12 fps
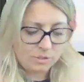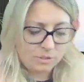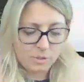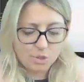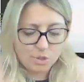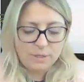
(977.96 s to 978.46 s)

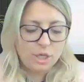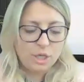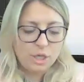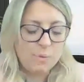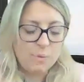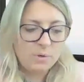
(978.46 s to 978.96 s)
social and
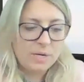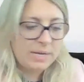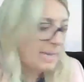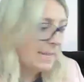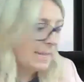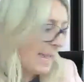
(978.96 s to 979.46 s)

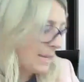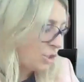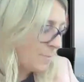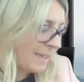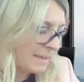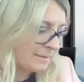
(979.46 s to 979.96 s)
community
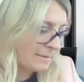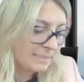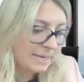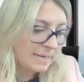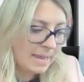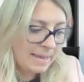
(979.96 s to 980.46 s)
engagement,
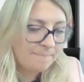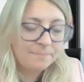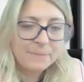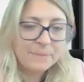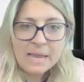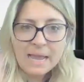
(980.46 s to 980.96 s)

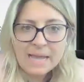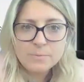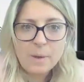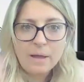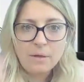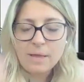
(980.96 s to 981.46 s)
as
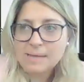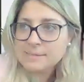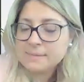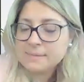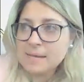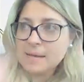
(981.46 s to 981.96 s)
well
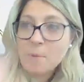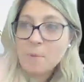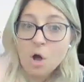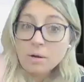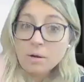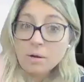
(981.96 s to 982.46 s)
as some
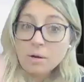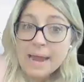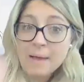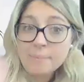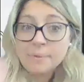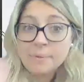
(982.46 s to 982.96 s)
online
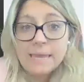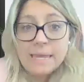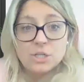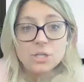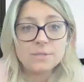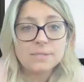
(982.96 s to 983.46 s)

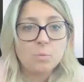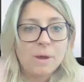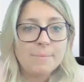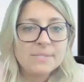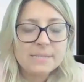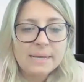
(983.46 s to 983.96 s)
applications and
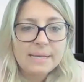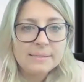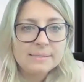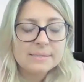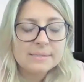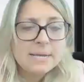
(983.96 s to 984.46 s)

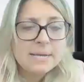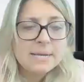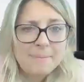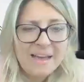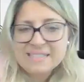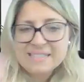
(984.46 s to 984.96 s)
websites.
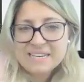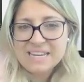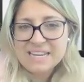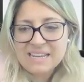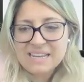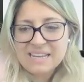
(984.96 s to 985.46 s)

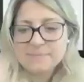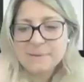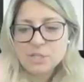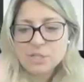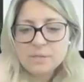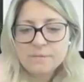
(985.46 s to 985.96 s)

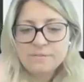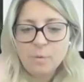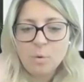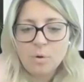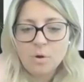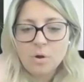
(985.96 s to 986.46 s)
Especially
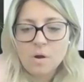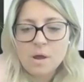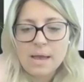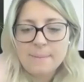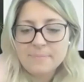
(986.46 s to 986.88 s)
for